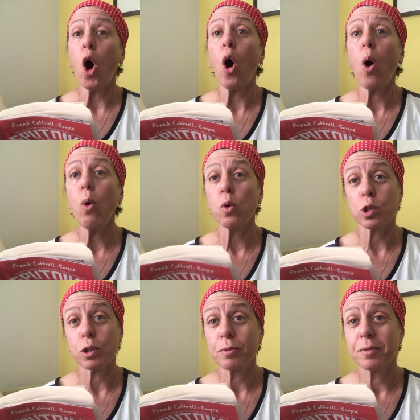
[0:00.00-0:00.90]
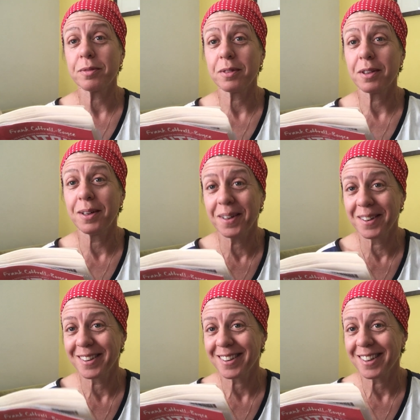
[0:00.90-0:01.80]
whole.
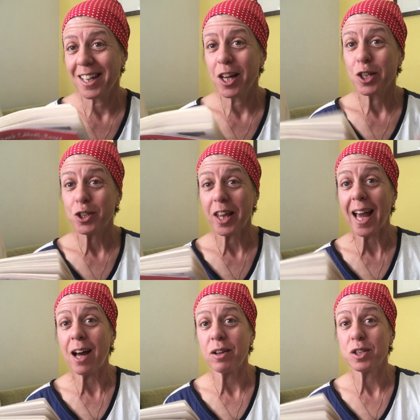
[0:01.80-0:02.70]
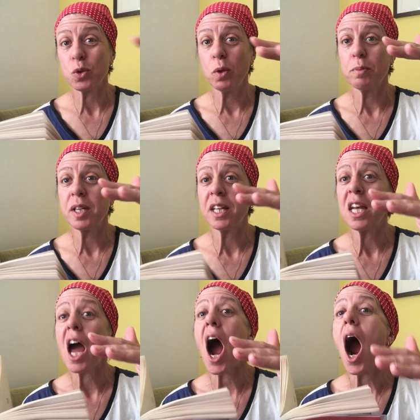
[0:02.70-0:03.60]
So the owl has swooped in and